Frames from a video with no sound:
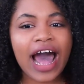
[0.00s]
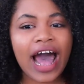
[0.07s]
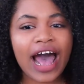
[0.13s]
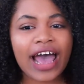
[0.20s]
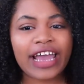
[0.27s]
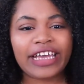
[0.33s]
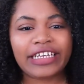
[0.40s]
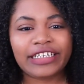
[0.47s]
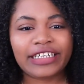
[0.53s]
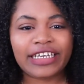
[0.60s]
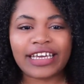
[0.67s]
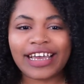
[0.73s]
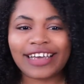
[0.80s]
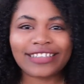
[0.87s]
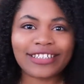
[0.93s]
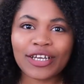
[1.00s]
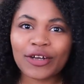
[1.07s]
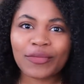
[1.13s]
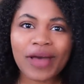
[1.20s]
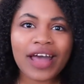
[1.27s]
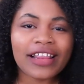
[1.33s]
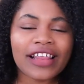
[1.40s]
I can't
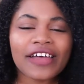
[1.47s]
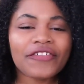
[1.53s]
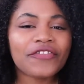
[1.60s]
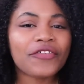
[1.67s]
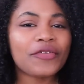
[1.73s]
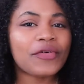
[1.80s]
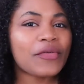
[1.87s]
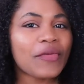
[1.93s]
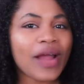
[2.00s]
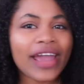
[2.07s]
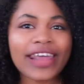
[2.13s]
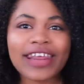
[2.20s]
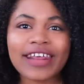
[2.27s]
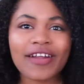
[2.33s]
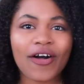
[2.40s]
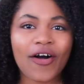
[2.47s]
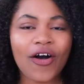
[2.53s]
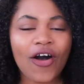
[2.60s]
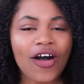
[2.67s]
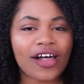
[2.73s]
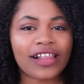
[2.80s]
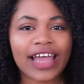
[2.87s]
tell my left from right at
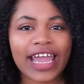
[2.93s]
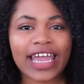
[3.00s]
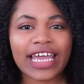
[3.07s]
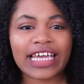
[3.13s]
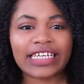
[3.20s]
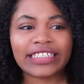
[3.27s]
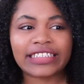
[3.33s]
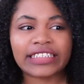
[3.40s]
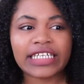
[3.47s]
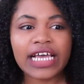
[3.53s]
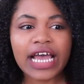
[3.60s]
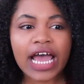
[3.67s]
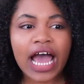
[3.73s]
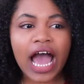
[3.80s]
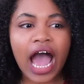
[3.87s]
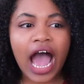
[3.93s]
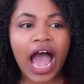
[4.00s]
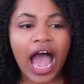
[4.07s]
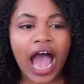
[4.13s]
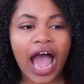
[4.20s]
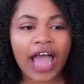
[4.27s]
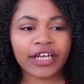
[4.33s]
all, and
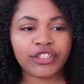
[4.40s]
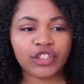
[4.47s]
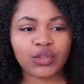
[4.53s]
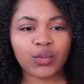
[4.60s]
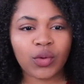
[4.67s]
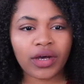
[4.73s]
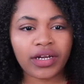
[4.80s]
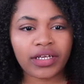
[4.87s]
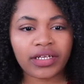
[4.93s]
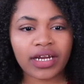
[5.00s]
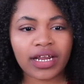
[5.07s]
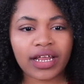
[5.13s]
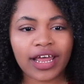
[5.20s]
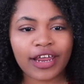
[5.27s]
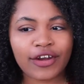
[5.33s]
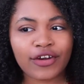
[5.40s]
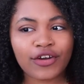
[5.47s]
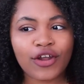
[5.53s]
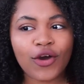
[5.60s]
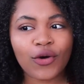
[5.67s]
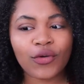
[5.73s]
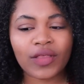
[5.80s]
I
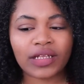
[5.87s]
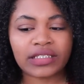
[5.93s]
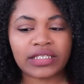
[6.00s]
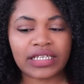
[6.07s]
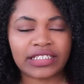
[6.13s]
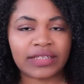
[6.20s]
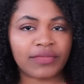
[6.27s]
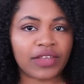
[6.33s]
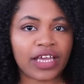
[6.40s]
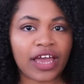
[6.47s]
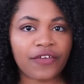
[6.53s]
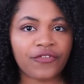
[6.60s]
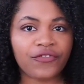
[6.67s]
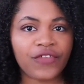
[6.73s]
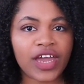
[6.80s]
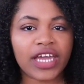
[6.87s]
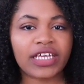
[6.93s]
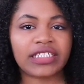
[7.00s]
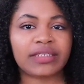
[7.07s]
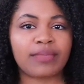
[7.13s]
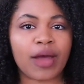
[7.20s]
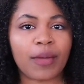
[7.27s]
know that that's something I've
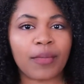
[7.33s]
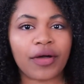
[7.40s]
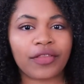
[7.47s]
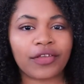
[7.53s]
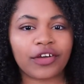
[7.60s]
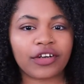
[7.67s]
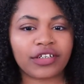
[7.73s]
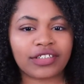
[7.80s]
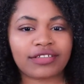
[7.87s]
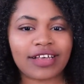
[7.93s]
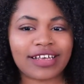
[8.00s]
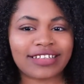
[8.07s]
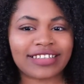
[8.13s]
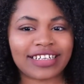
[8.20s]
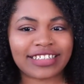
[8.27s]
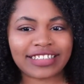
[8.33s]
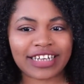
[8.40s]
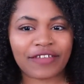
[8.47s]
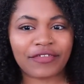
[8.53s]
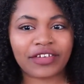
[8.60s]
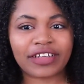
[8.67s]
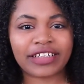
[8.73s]
faced. My mother says that's
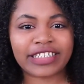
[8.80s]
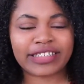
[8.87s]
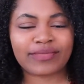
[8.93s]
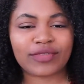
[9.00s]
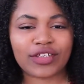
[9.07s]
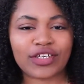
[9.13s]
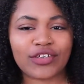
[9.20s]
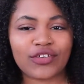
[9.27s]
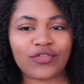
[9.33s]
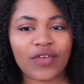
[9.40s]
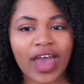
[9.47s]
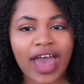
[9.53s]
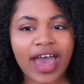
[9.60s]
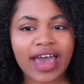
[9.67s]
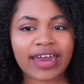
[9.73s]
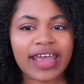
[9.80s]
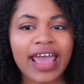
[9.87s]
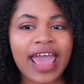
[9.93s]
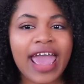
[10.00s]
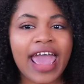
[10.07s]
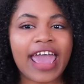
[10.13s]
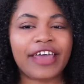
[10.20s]
definitely something you've had,
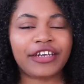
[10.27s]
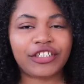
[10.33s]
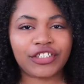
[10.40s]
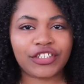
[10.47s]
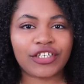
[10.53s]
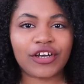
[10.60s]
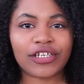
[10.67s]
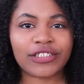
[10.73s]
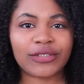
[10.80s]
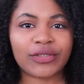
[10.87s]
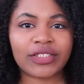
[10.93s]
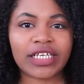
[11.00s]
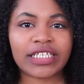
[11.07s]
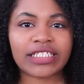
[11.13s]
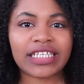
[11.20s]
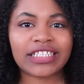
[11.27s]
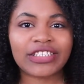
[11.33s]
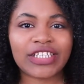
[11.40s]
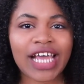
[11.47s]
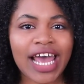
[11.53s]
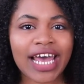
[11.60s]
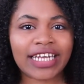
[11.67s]
and she also says that
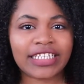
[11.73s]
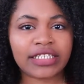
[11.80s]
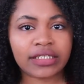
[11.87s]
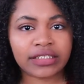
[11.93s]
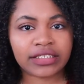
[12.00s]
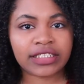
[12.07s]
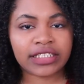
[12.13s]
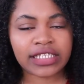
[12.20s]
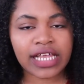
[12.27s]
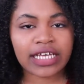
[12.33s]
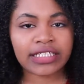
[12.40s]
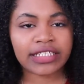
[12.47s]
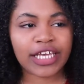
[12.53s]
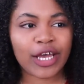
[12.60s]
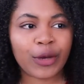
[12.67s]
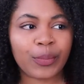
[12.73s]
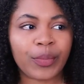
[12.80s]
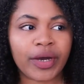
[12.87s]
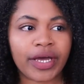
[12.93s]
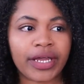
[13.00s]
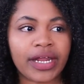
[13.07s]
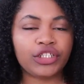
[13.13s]
she had dyslexia,
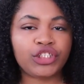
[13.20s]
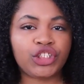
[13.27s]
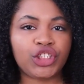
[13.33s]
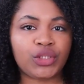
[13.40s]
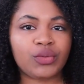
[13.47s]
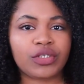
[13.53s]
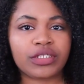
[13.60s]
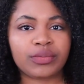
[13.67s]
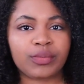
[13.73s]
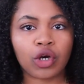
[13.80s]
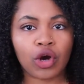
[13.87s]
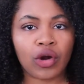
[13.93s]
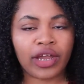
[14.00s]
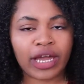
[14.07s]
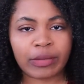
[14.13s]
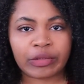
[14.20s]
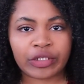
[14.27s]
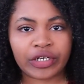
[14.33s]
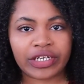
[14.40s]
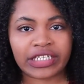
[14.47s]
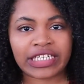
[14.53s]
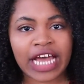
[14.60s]
but she was growing up
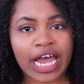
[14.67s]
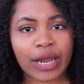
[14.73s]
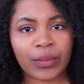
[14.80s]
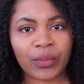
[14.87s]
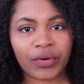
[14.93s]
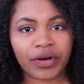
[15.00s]
during a time